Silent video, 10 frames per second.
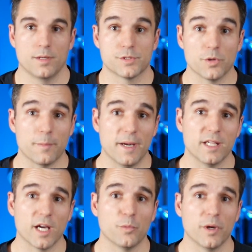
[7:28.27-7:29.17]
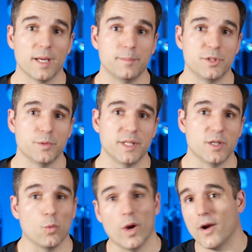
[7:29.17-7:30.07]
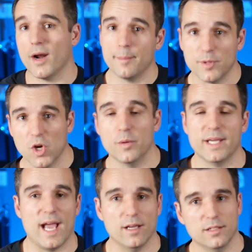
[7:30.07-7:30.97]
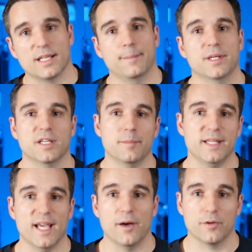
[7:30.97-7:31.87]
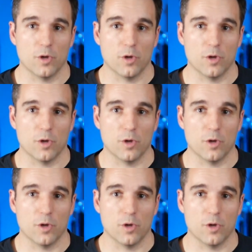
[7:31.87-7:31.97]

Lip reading: So depending on what I'm doing, where I'm going, how long I'm going to be out,